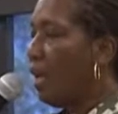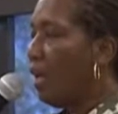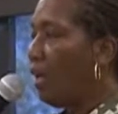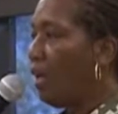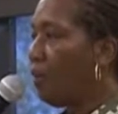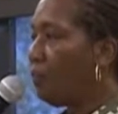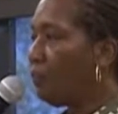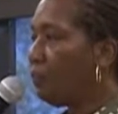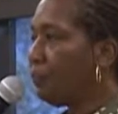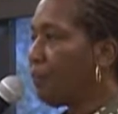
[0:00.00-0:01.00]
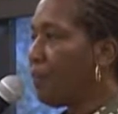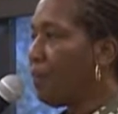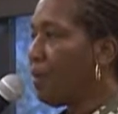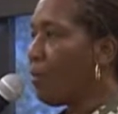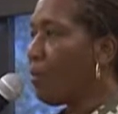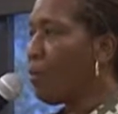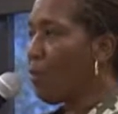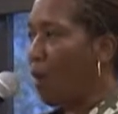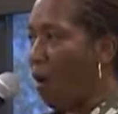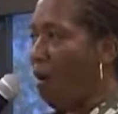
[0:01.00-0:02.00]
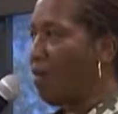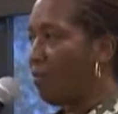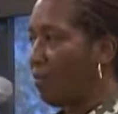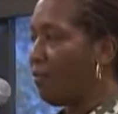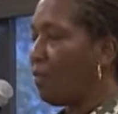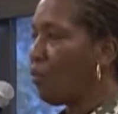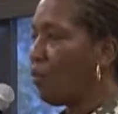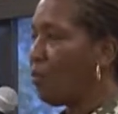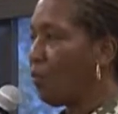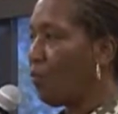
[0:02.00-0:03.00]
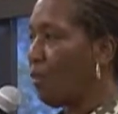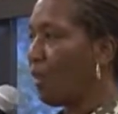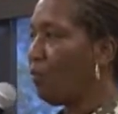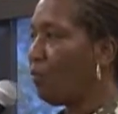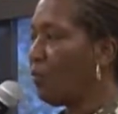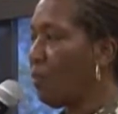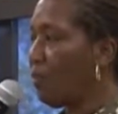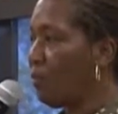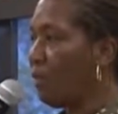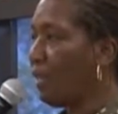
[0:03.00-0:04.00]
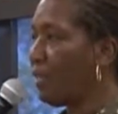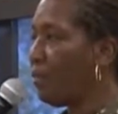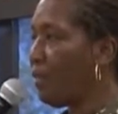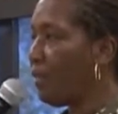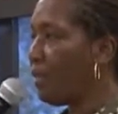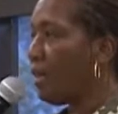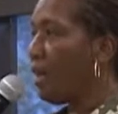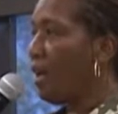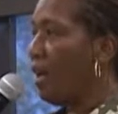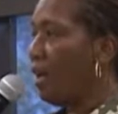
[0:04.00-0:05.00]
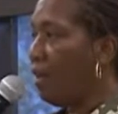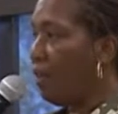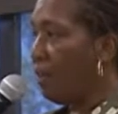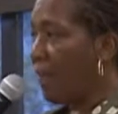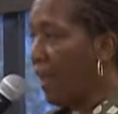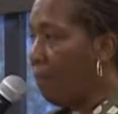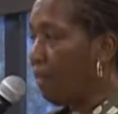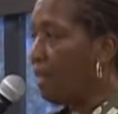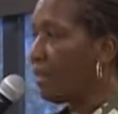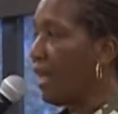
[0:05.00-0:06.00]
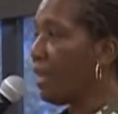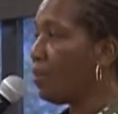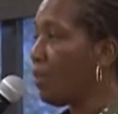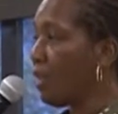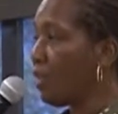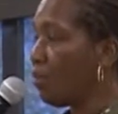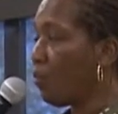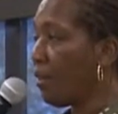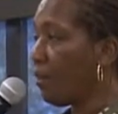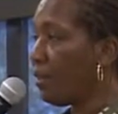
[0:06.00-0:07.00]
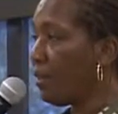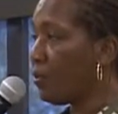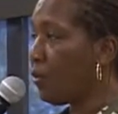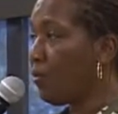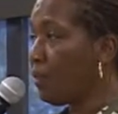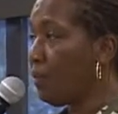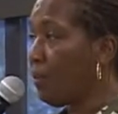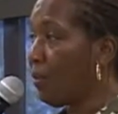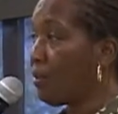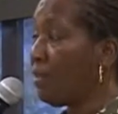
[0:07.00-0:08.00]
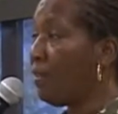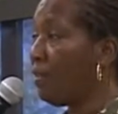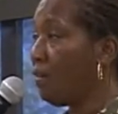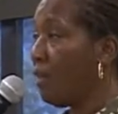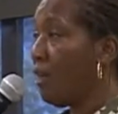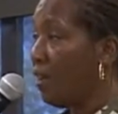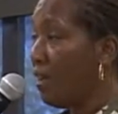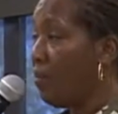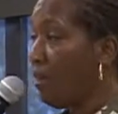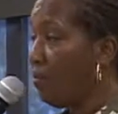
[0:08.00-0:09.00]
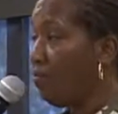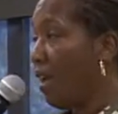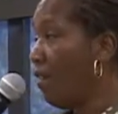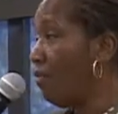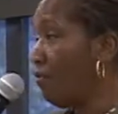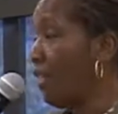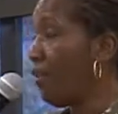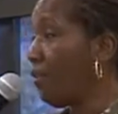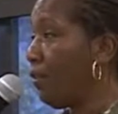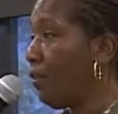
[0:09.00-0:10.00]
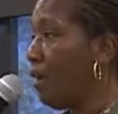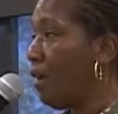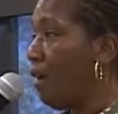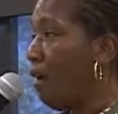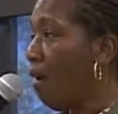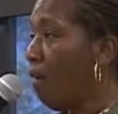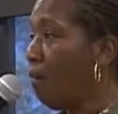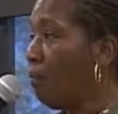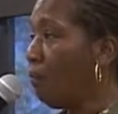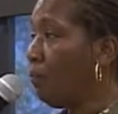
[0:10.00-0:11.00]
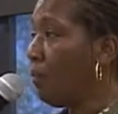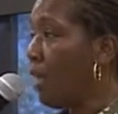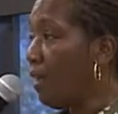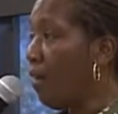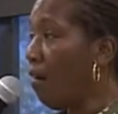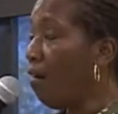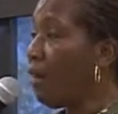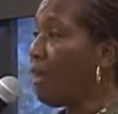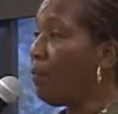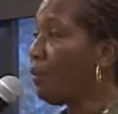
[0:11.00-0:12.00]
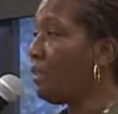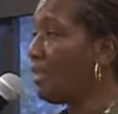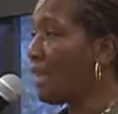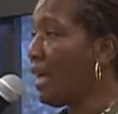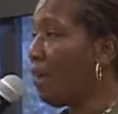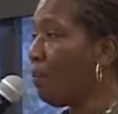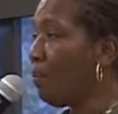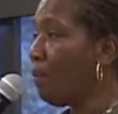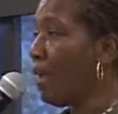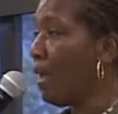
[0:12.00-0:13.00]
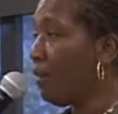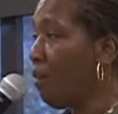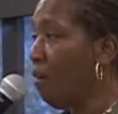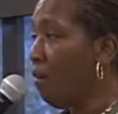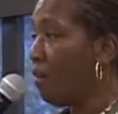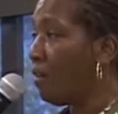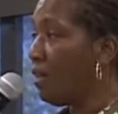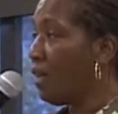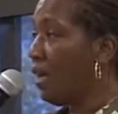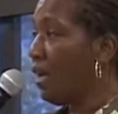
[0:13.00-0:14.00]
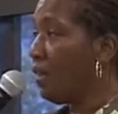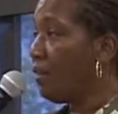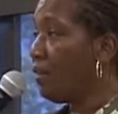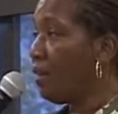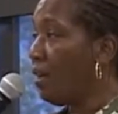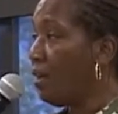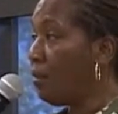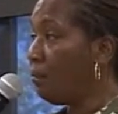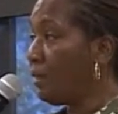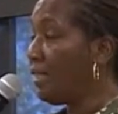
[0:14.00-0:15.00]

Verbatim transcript: um, who are, in terms of working uh, directly with uh, families as well as with uh, service members, even coming out of theater. Um, they are able to Skype and call and um,